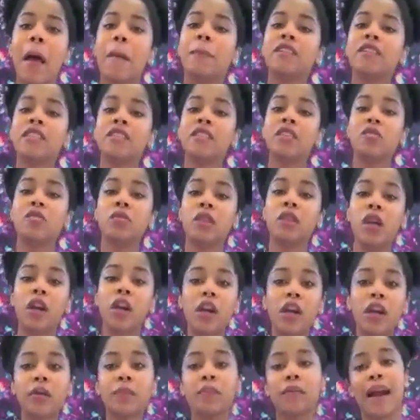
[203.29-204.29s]
but still
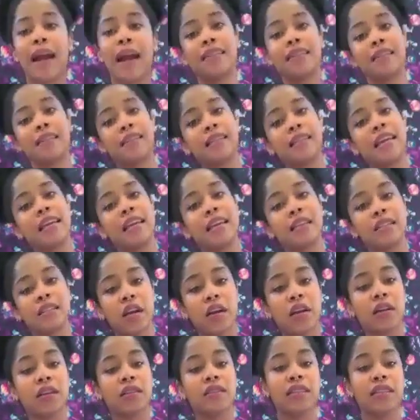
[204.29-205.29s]
learn, practice taking
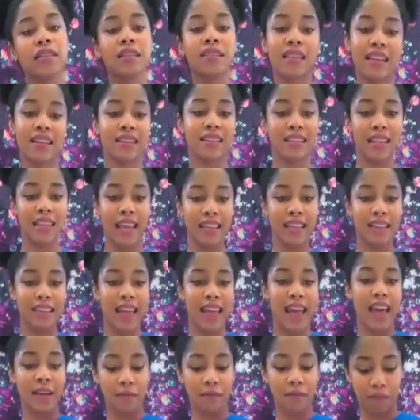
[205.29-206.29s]
turns and things like
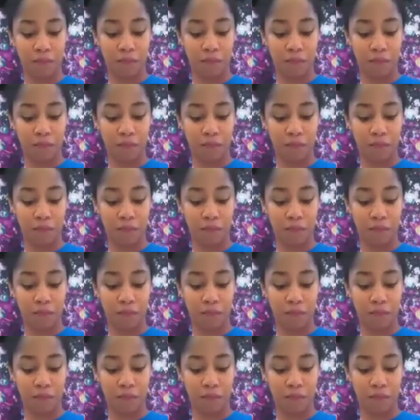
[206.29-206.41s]
that.